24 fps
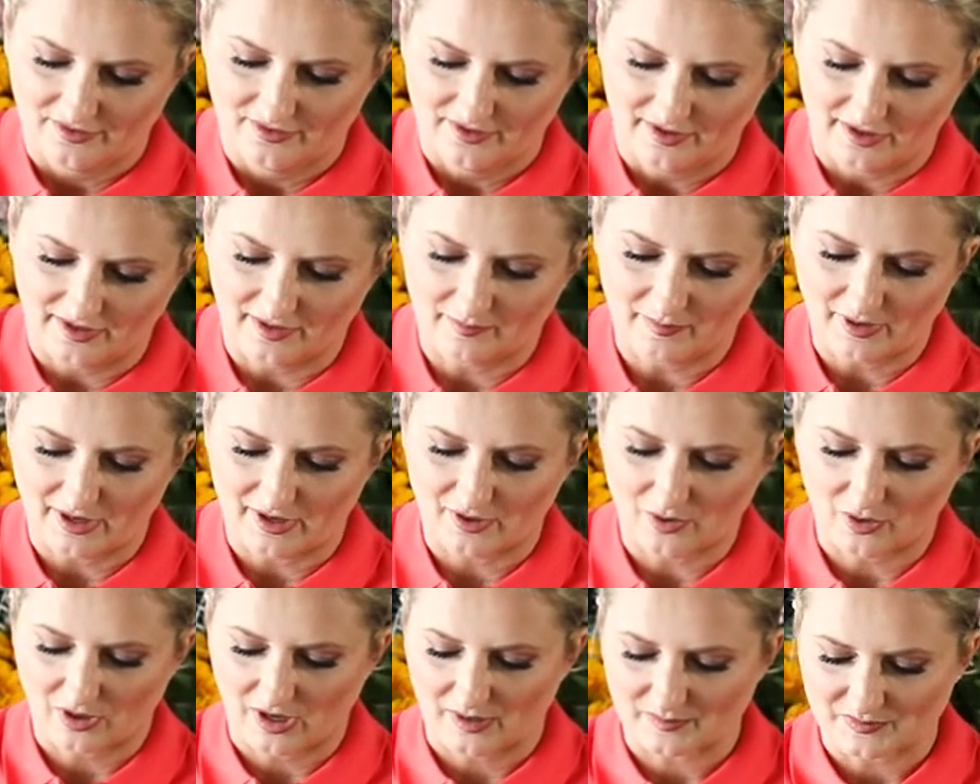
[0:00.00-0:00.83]
Anybody
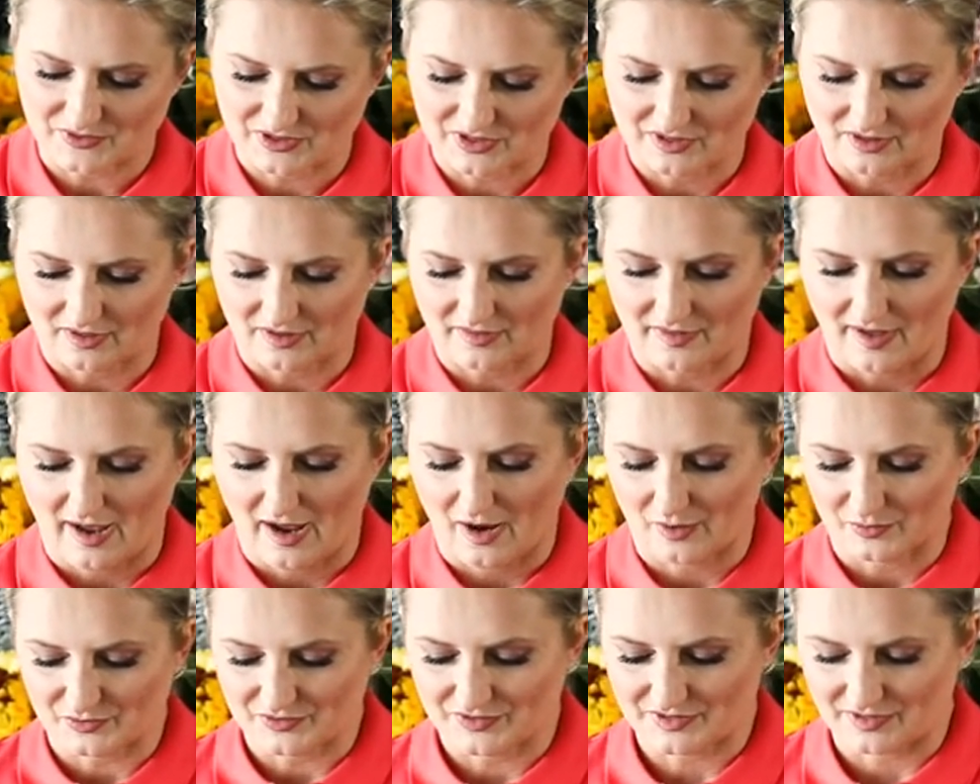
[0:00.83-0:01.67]
who comes in the
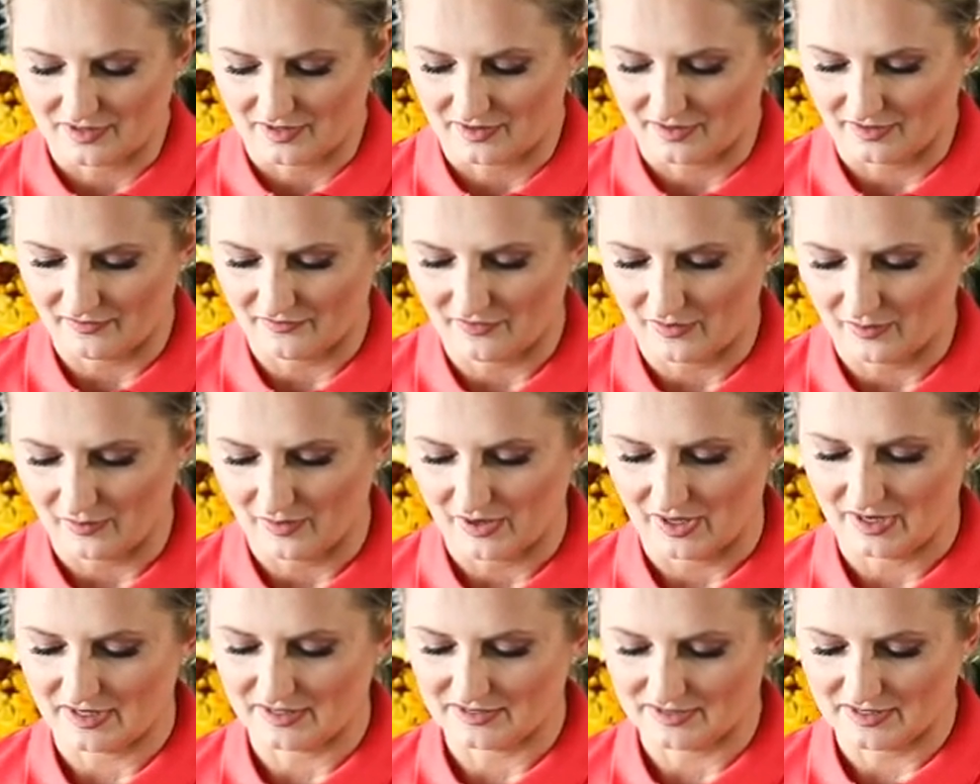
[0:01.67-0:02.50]
house, then
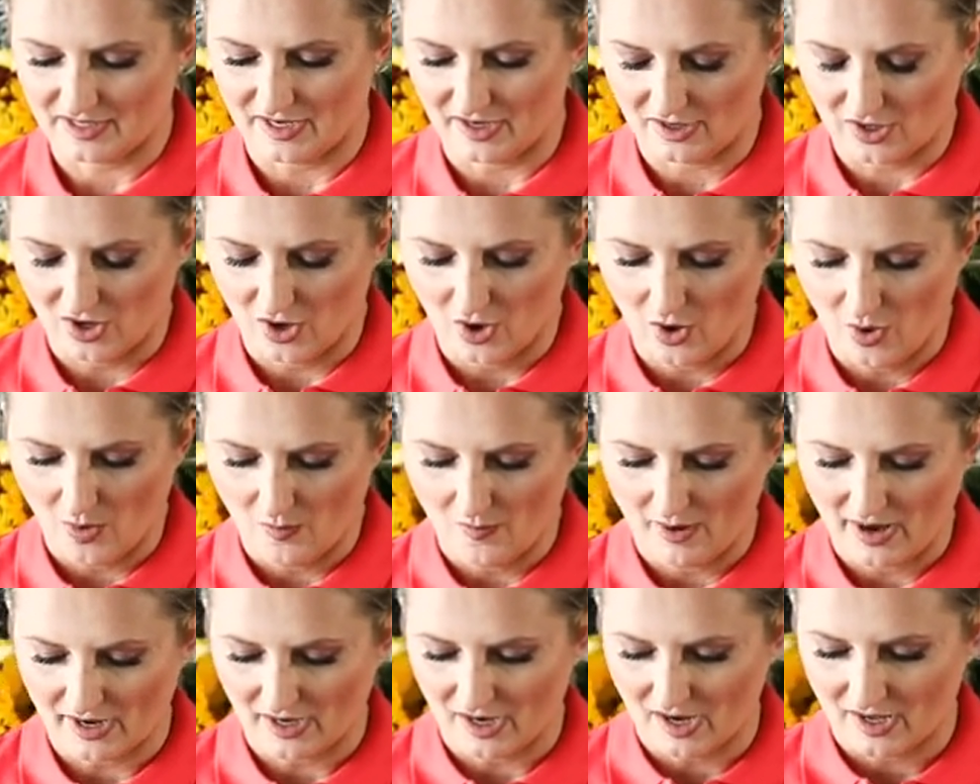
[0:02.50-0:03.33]
everybody's like, oh
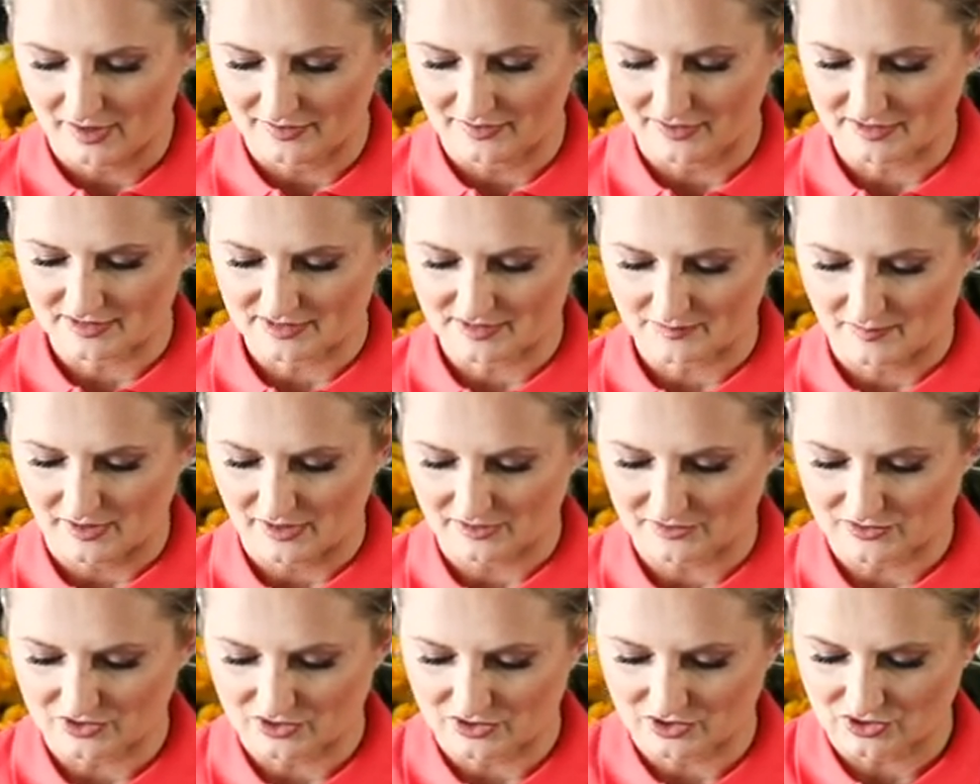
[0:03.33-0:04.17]
my God, that
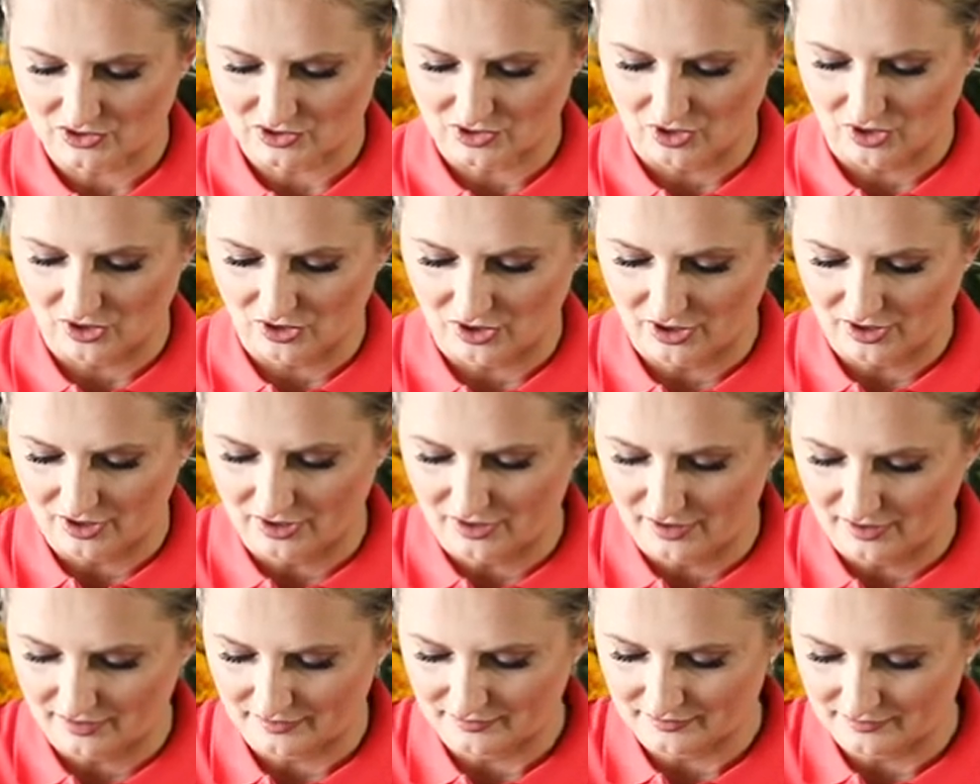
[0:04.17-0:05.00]
smells so
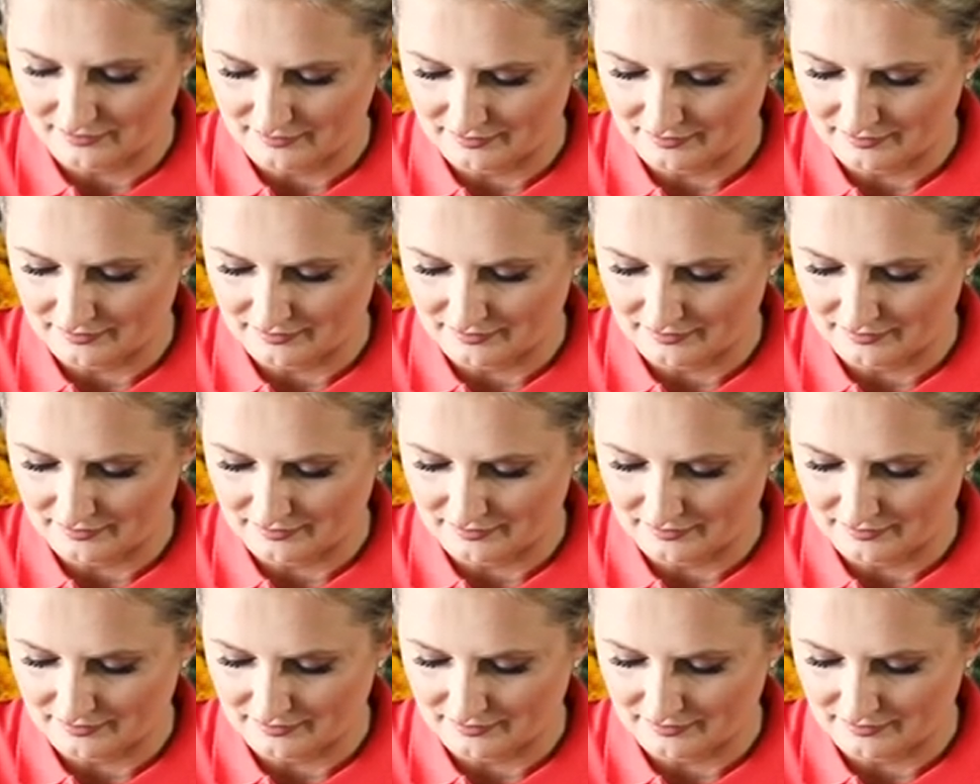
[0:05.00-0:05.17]
good.